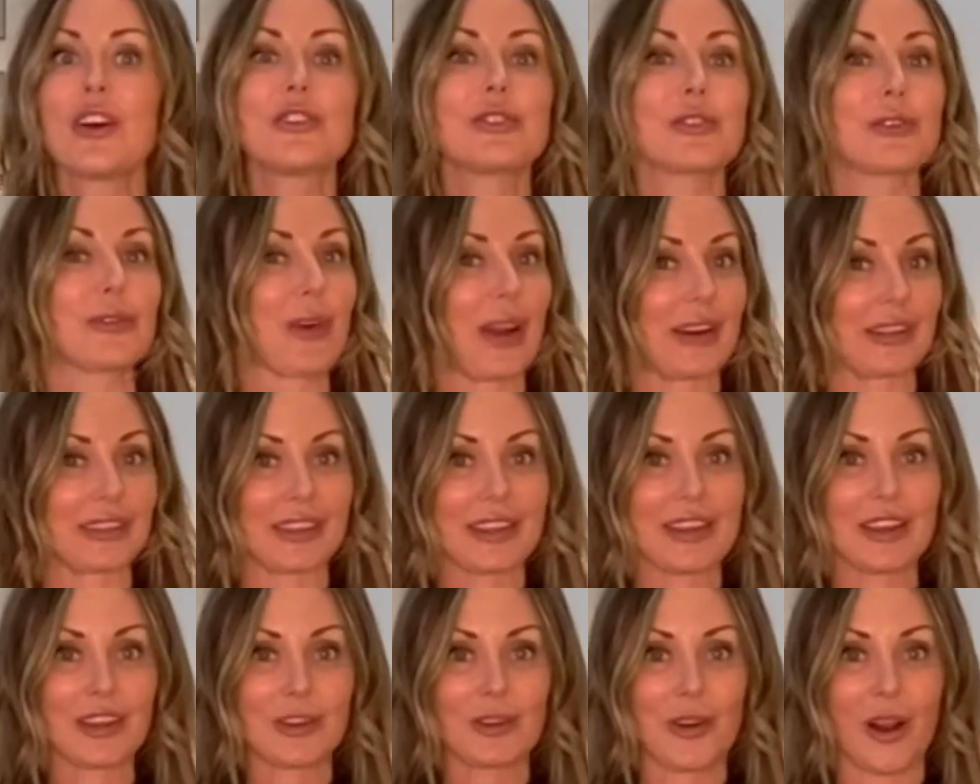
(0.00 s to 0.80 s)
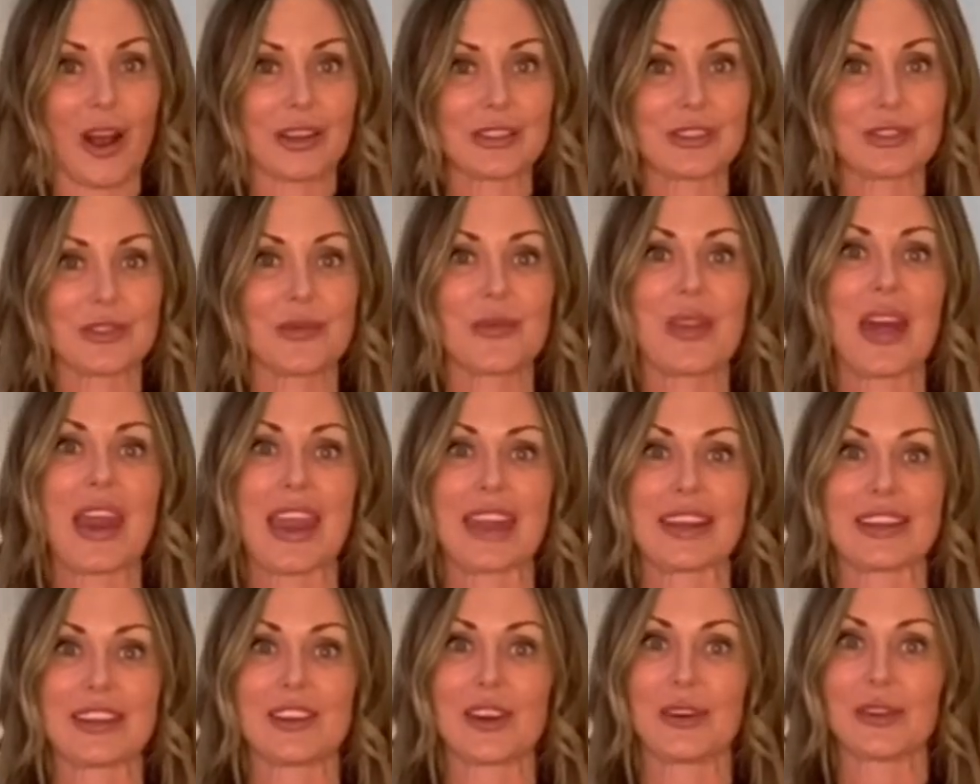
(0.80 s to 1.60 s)
directly across from the
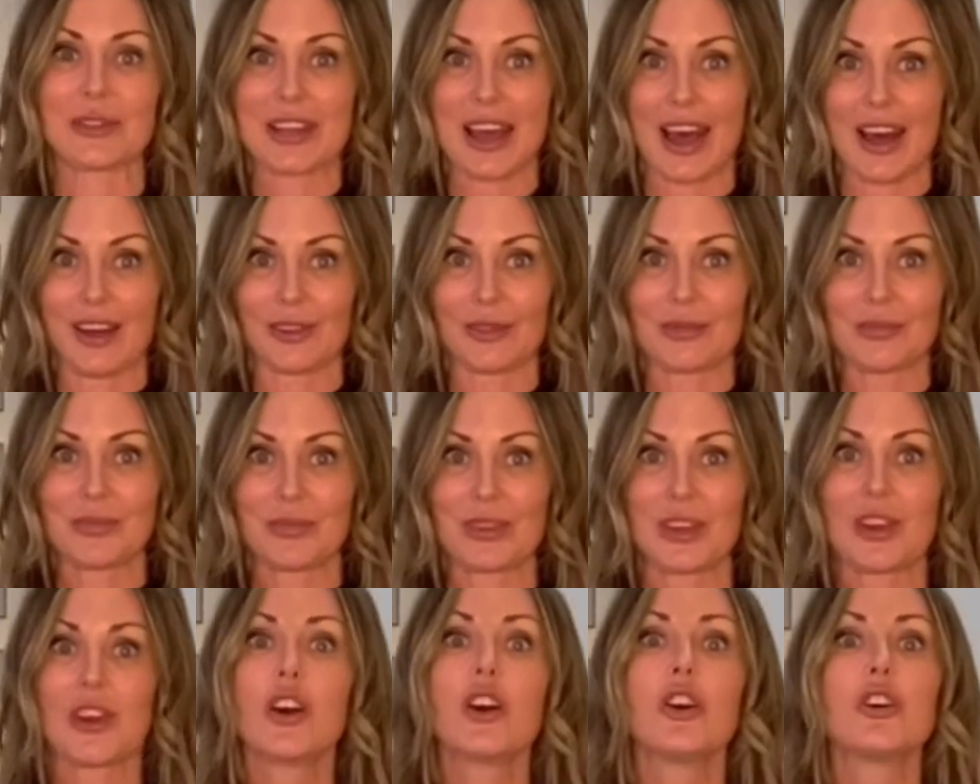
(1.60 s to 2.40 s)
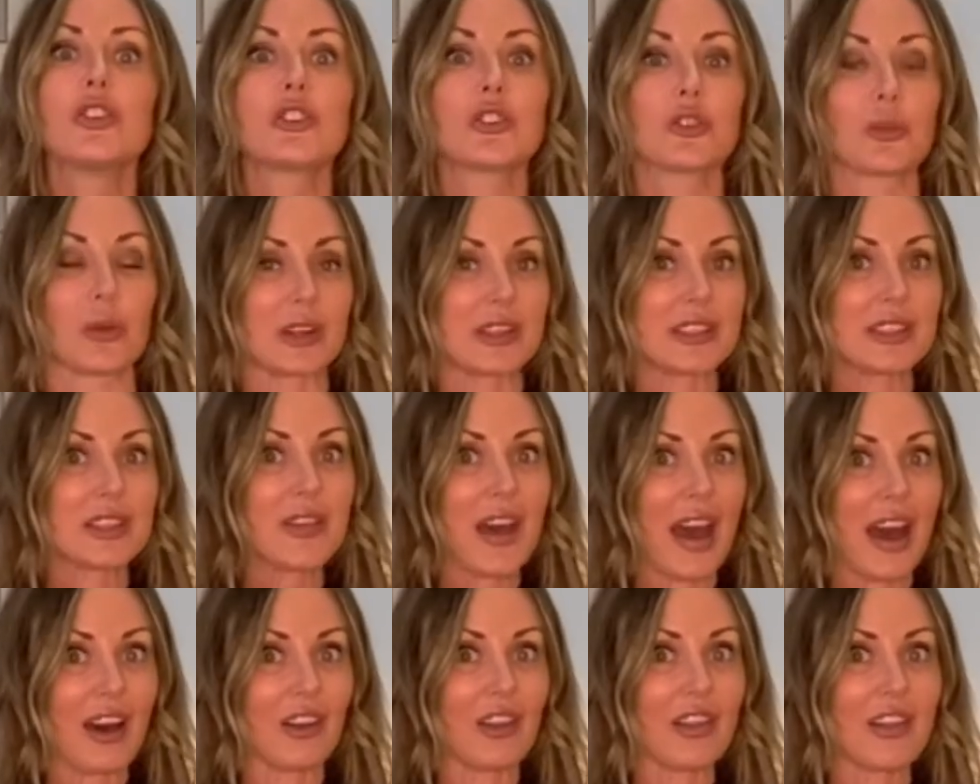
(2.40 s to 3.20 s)
Aiden Hotel. Source of
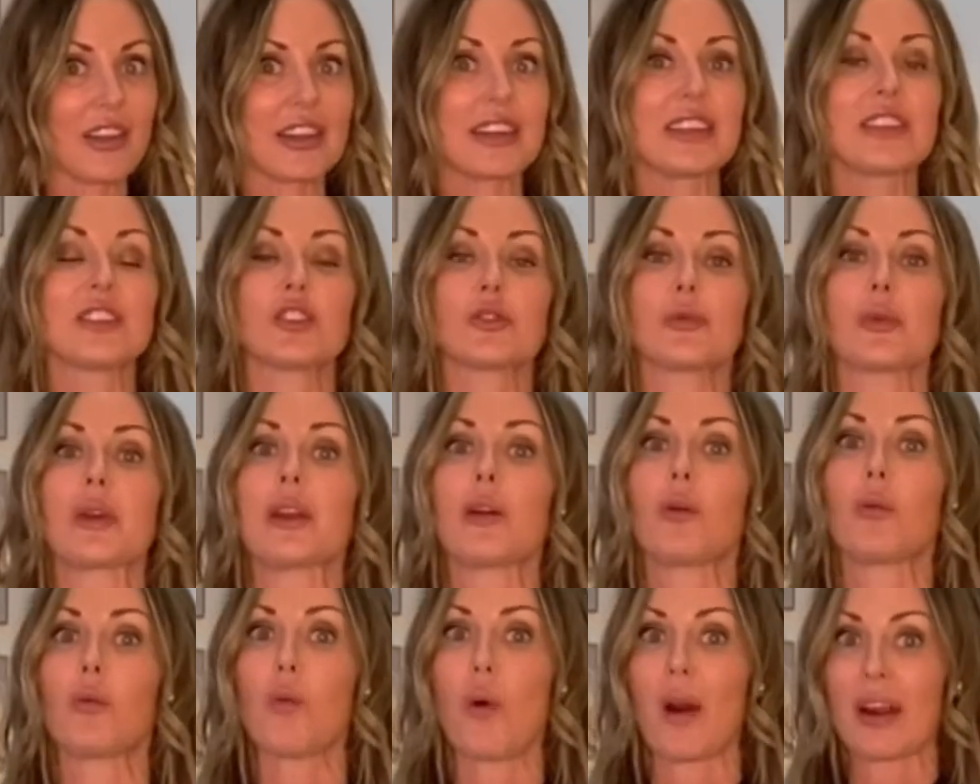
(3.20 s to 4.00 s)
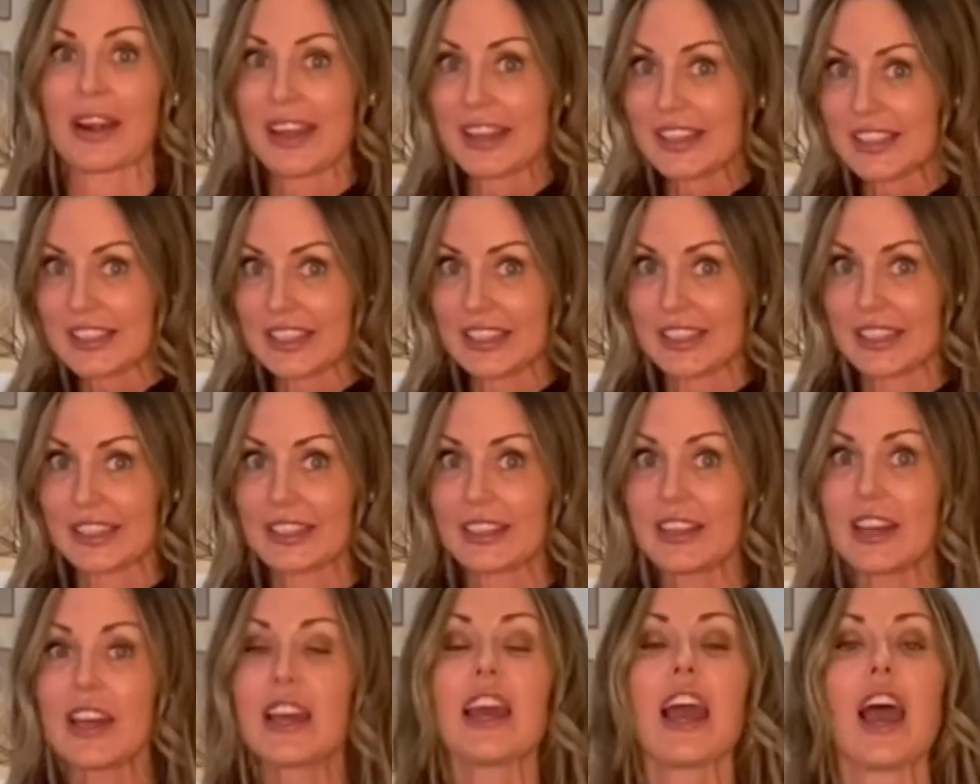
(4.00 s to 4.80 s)
Health is Suite
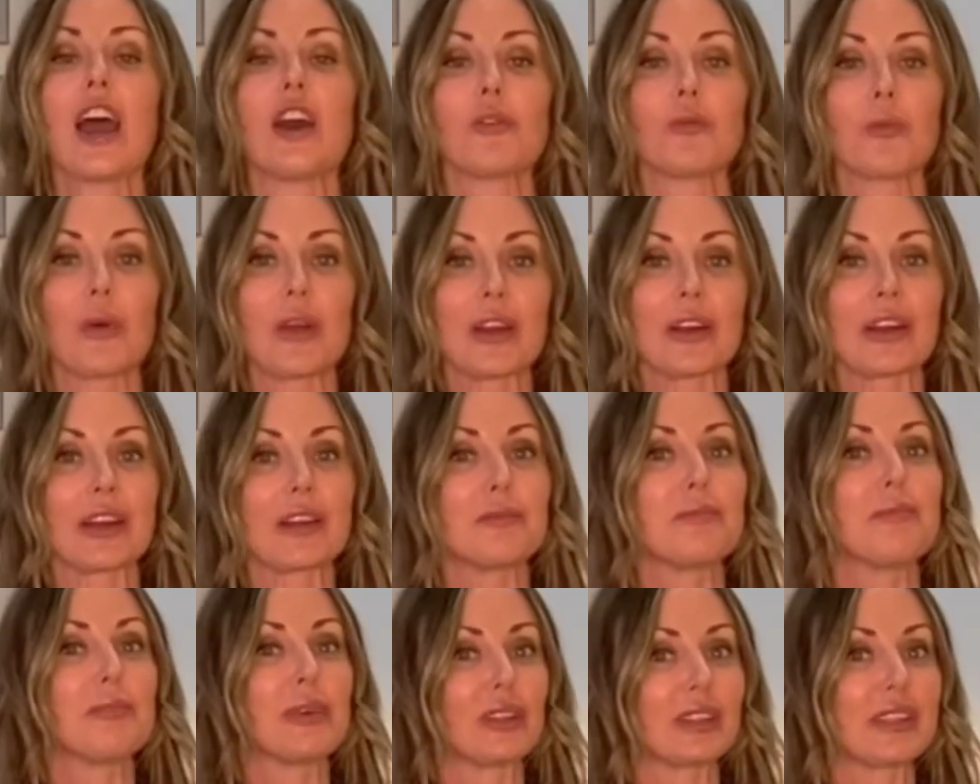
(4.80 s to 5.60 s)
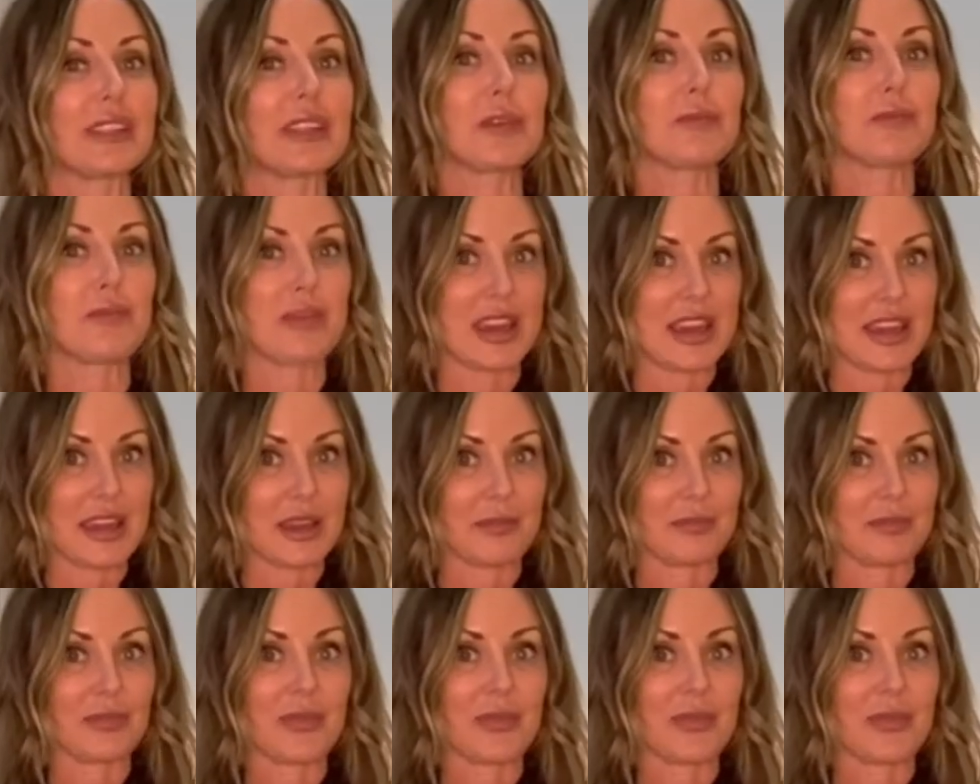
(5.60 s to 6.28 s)
118, and we are in Building B.